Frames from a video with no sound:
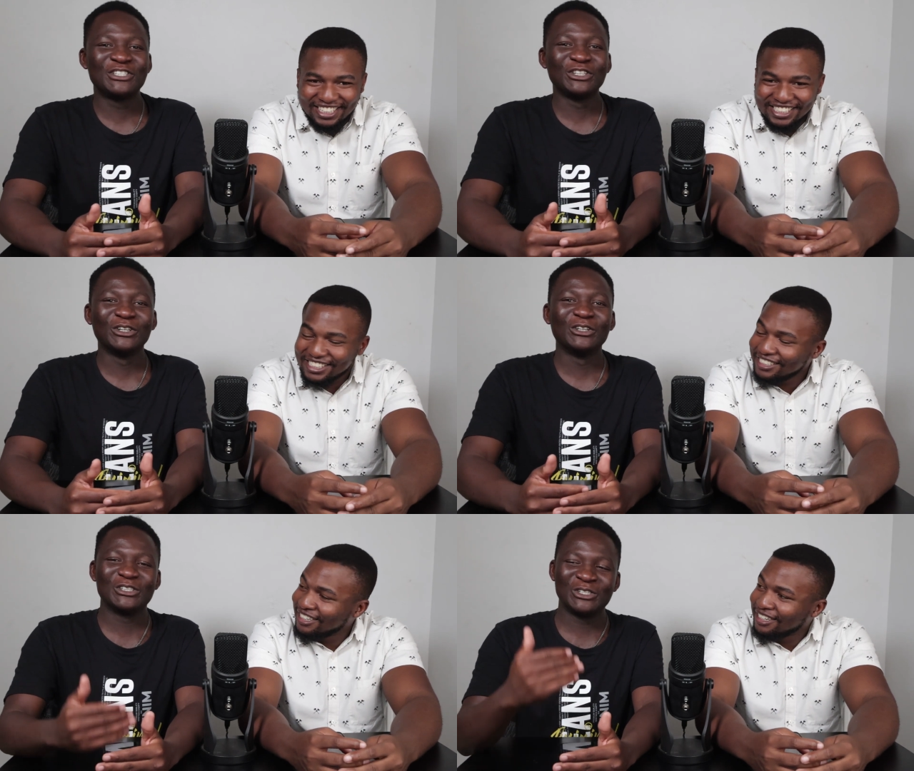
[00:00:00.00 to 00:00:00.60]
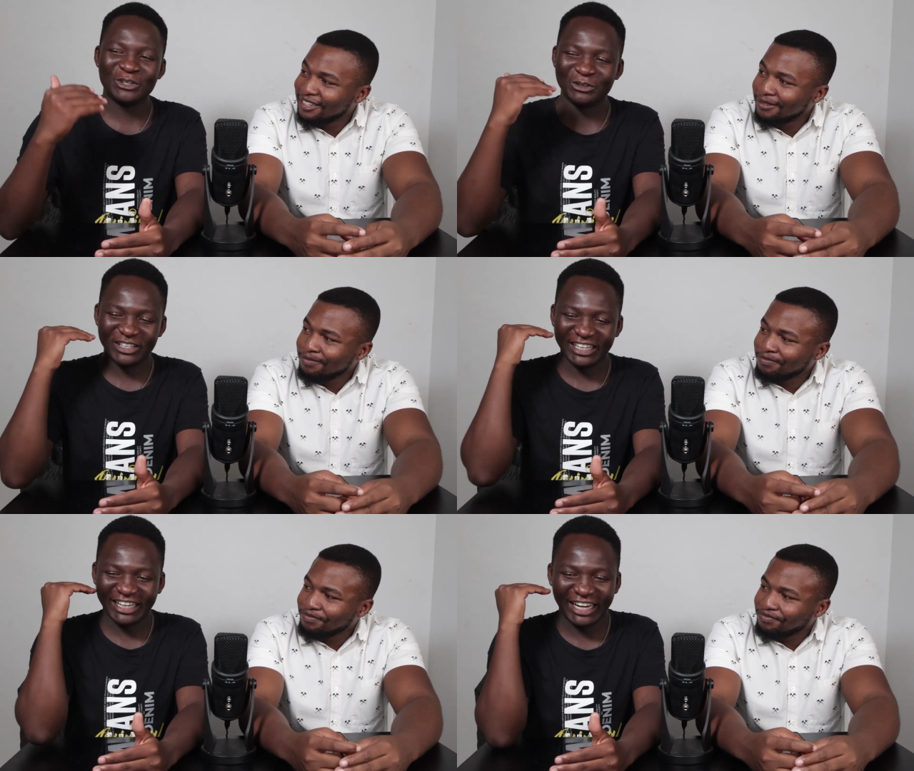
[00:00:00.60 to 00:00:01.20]
Speaker 1: to
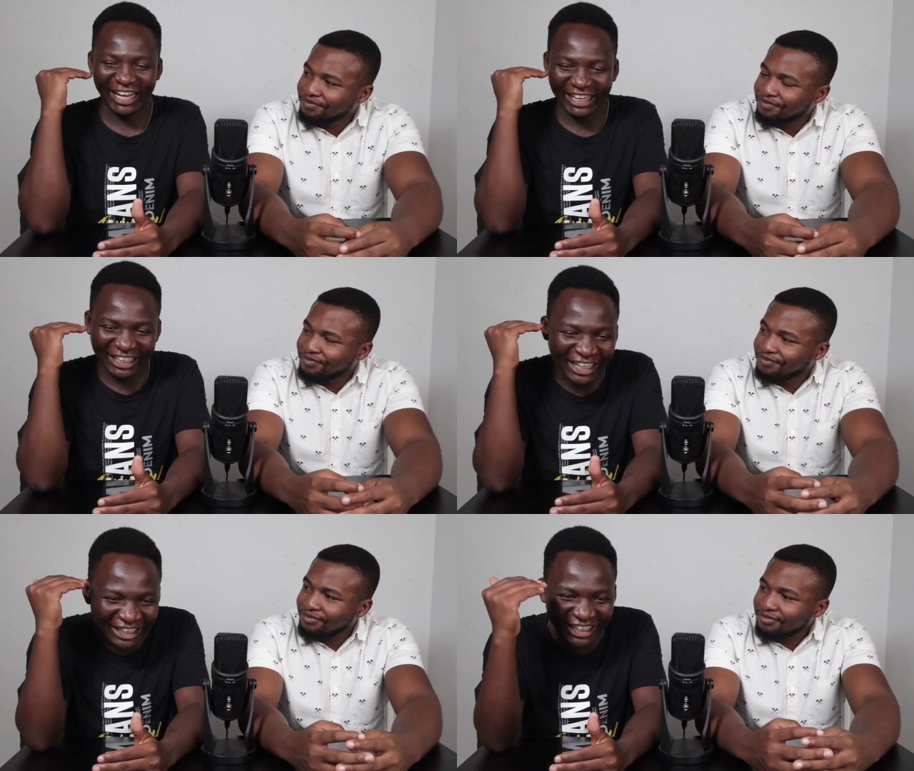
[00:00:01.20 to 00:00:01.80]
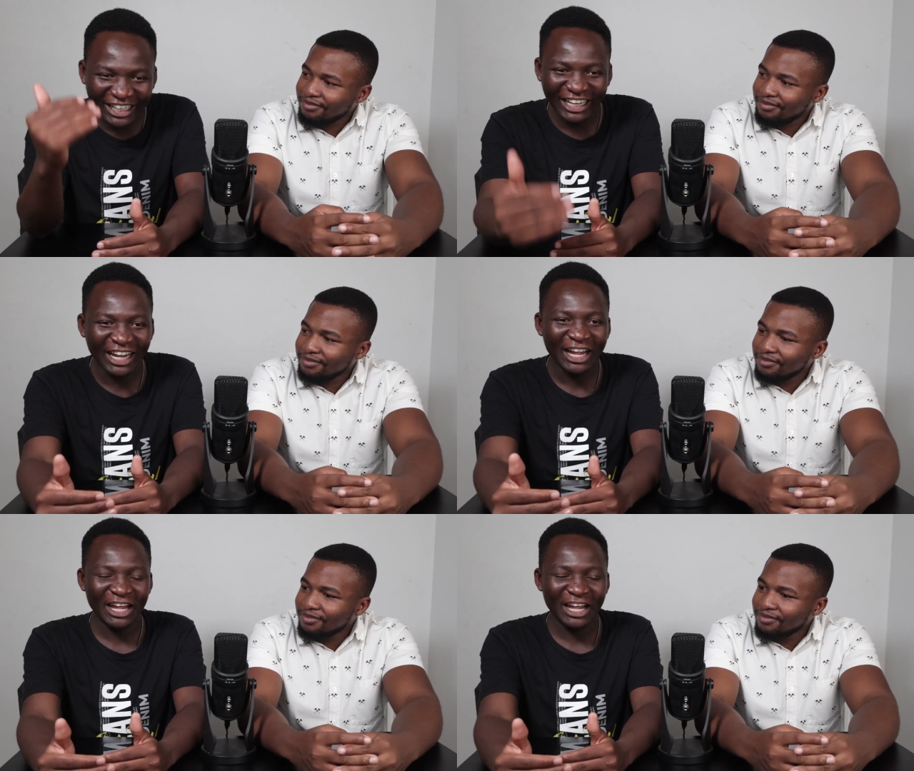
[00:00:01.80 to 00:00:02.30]
to really like